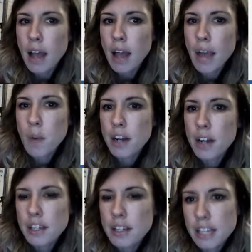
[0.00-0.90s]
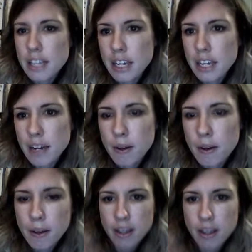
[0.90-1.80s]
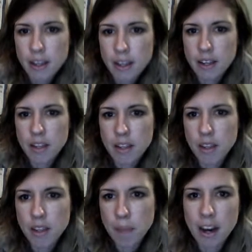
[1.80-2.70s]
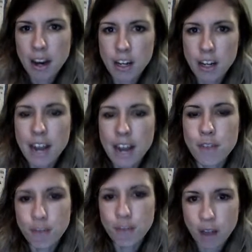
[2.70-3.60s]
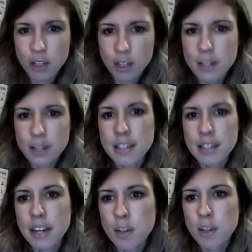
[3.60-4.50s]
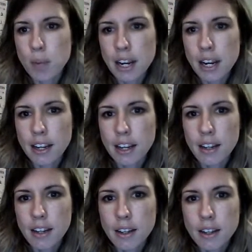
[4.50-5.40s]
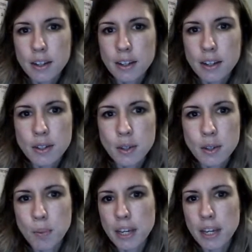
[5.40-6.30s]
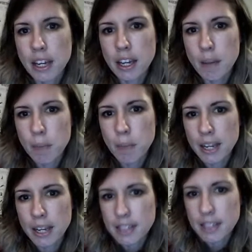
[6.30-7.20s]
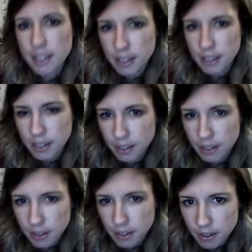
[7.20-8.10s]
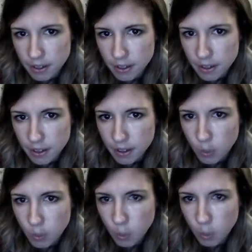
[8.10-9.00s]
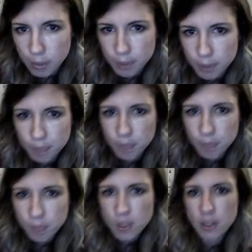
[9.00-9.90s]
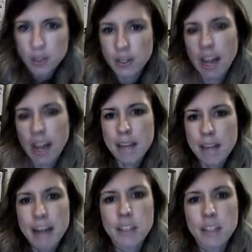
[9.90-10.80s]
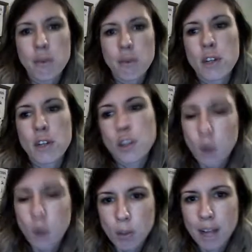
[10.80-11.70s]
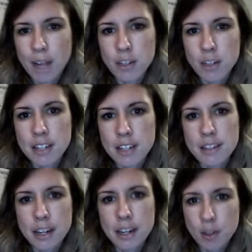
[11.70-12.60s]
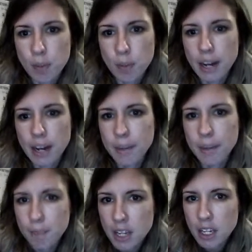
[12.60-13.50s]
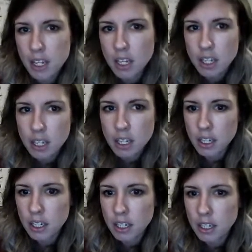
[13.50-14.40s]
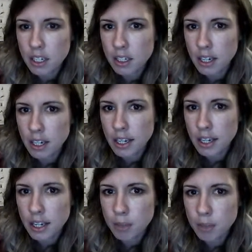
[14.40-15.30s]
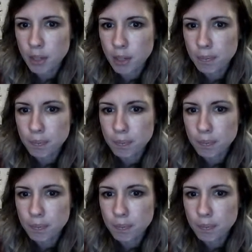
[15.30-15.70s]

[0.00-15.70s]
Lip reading: I want the paragraph that follows a section break to be based on normal. So it's going to automatically revert to normal after it does a section break. And I am good.